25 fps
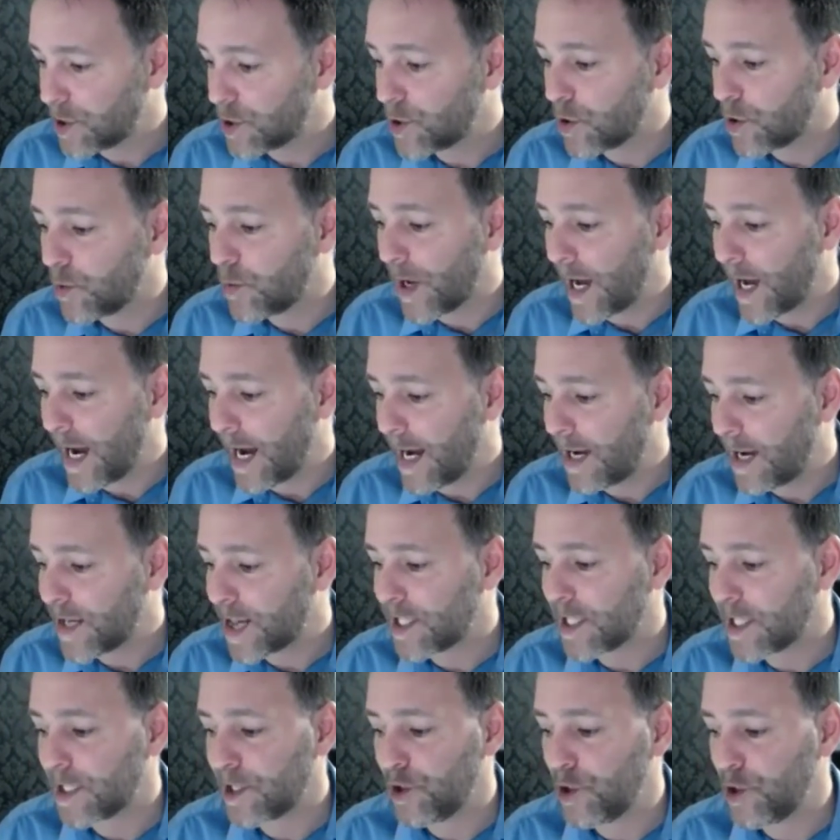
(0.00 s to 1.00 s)
So we
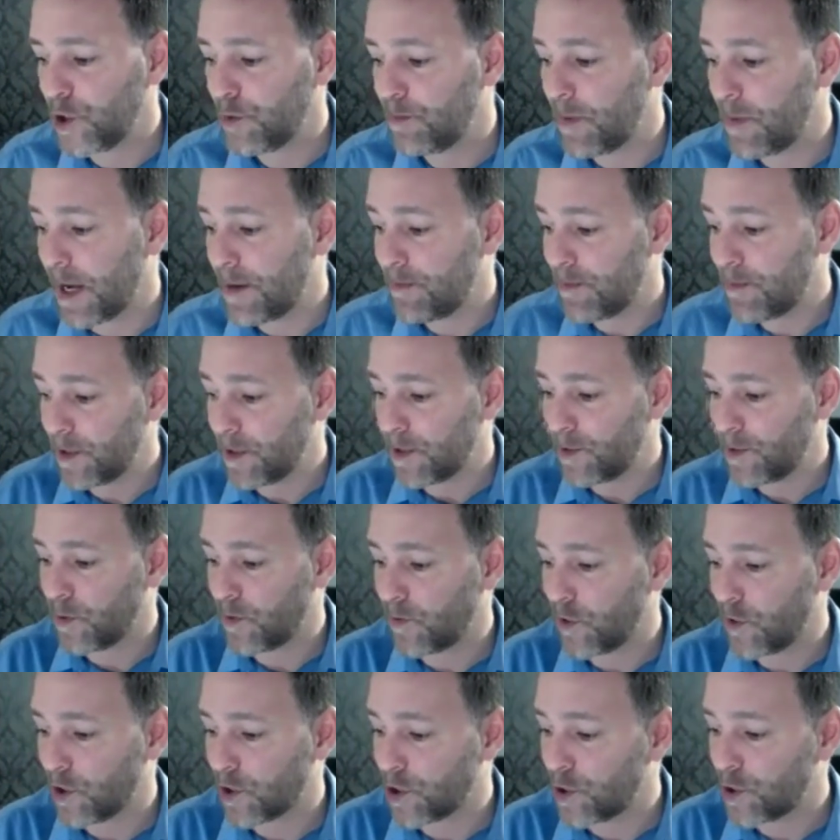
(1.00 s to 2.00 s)
have 6 new
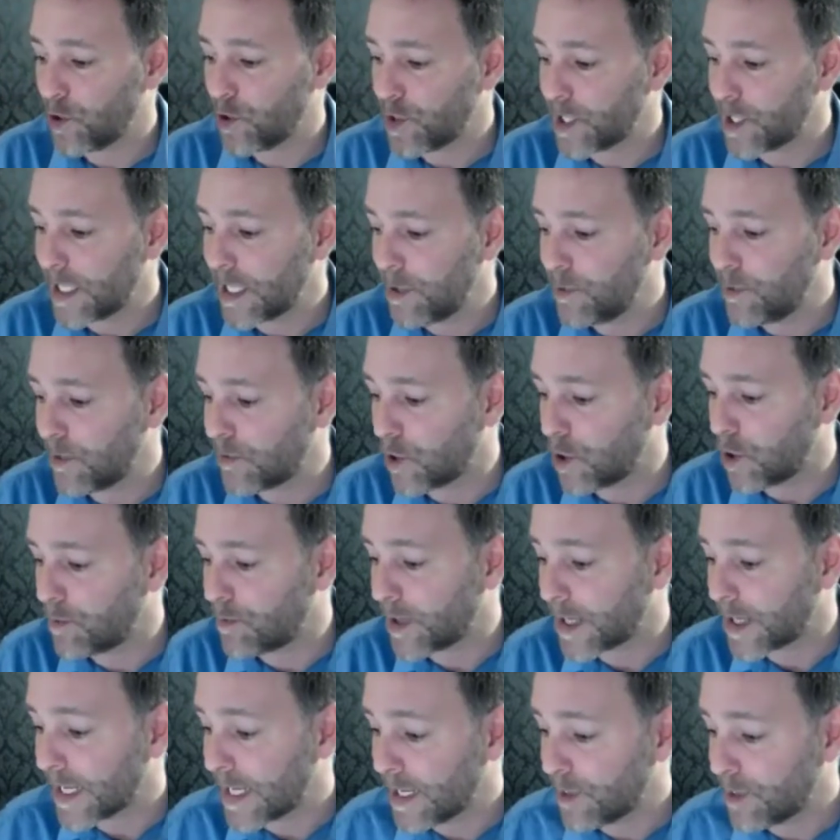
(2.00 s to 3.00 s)
members. We've got Josie, we've
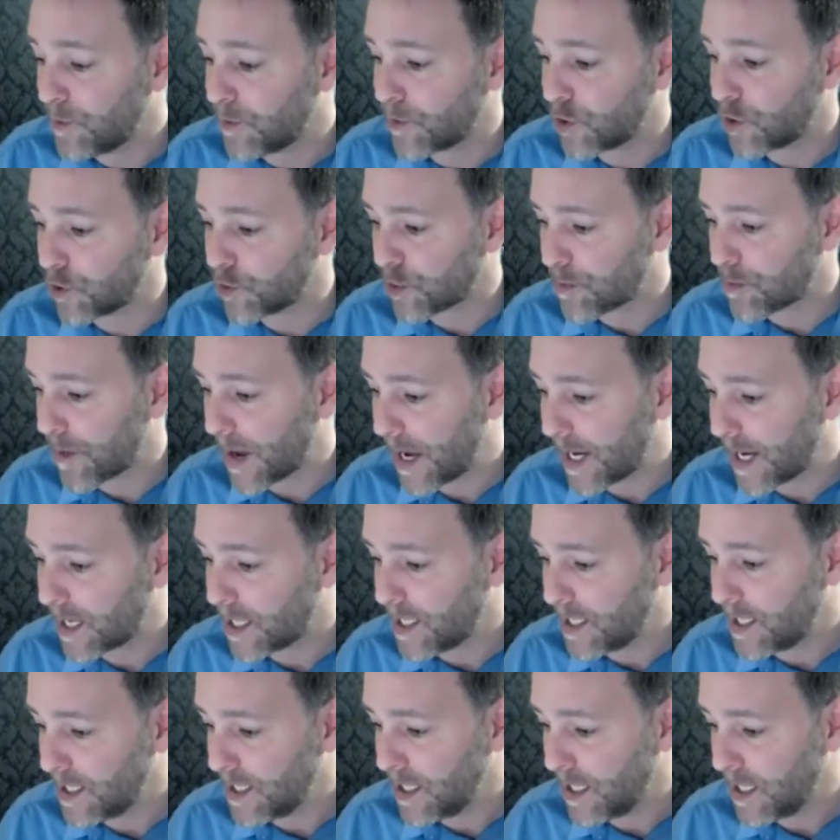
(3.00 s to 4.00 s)
got Maria, we've got
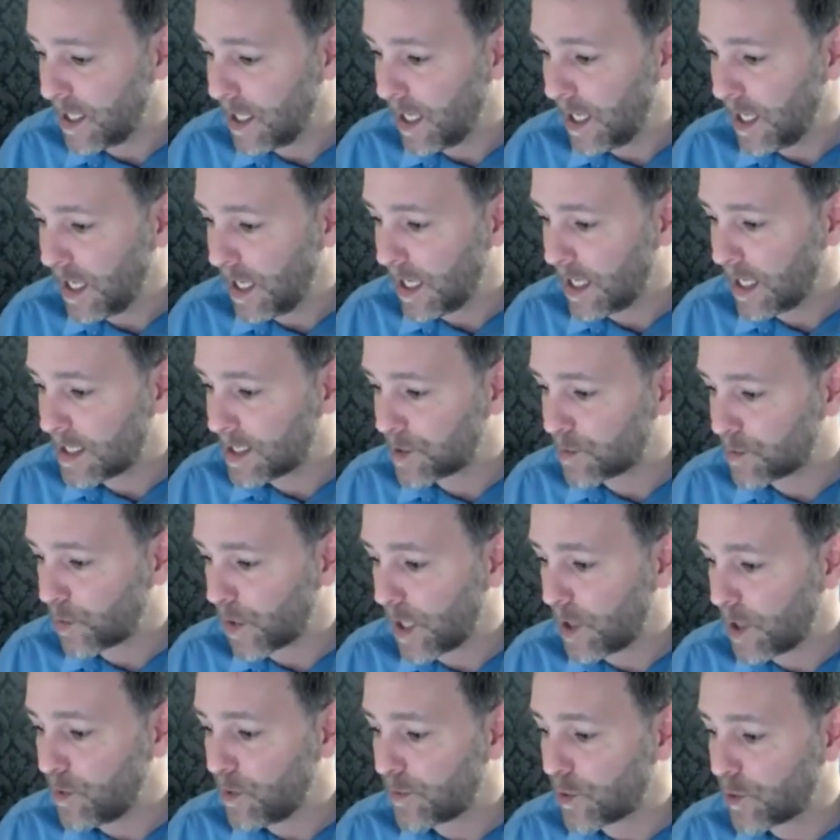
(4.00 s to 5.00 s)
Rebecca
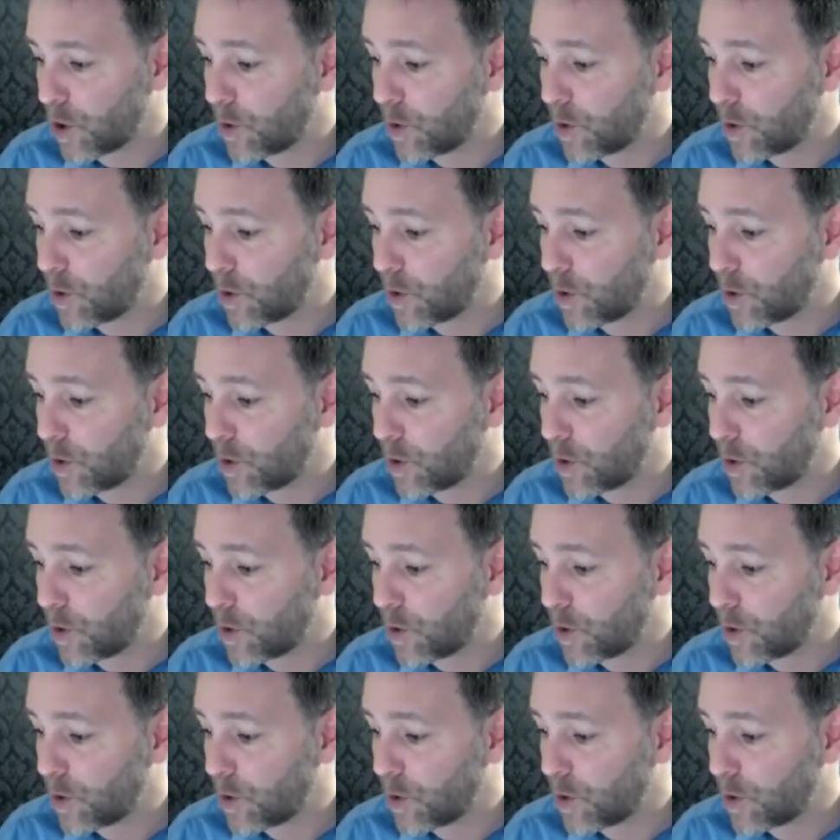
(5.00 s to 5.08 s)
as well.